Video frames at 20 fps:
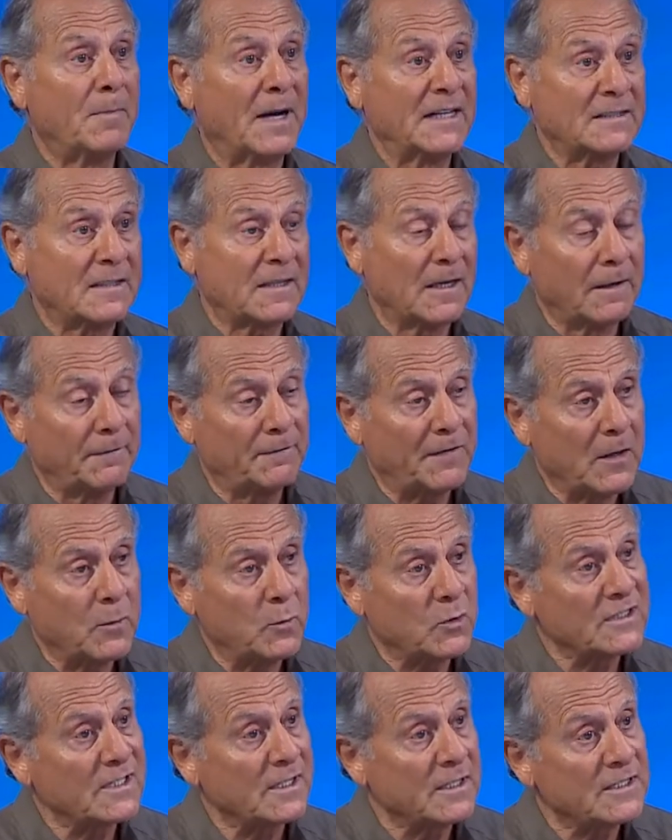myself, I
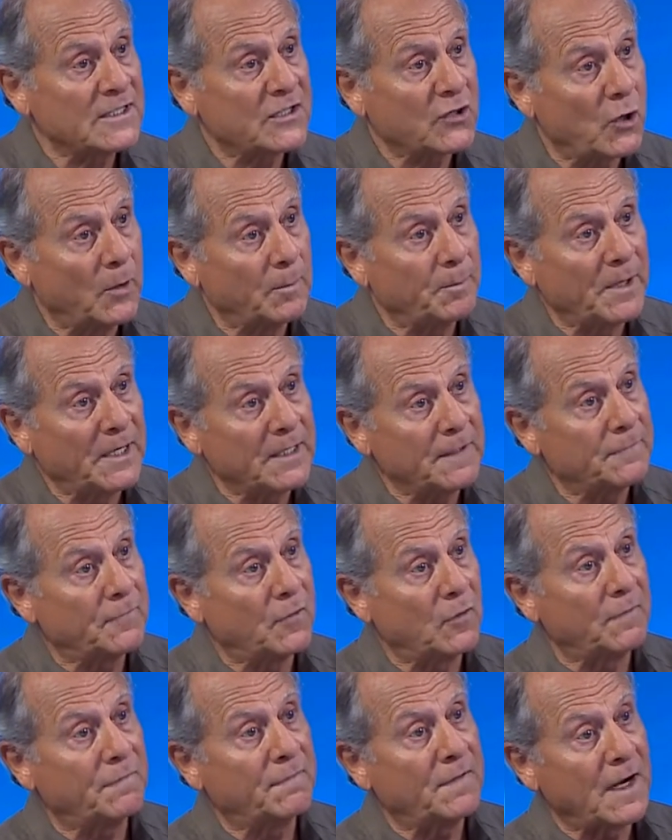was in his company
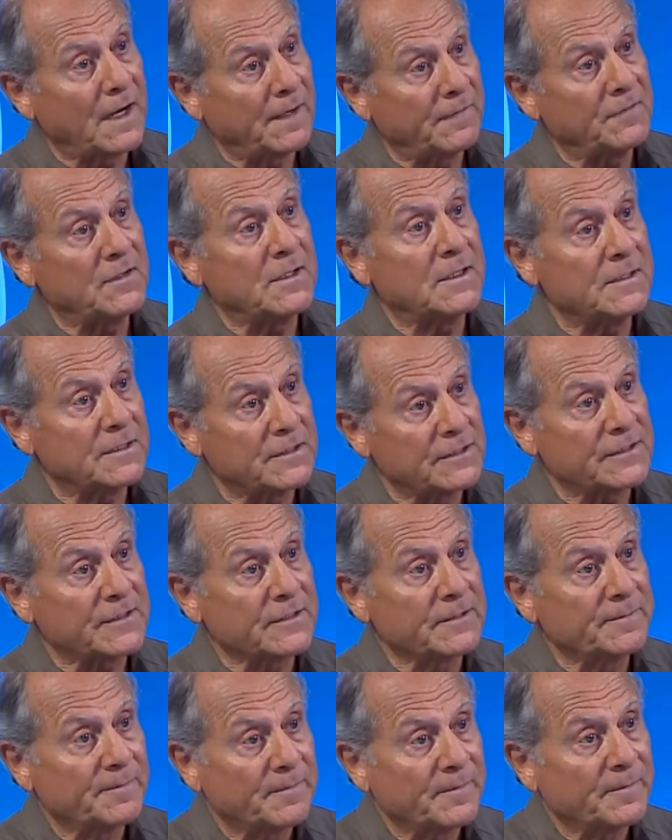for five years.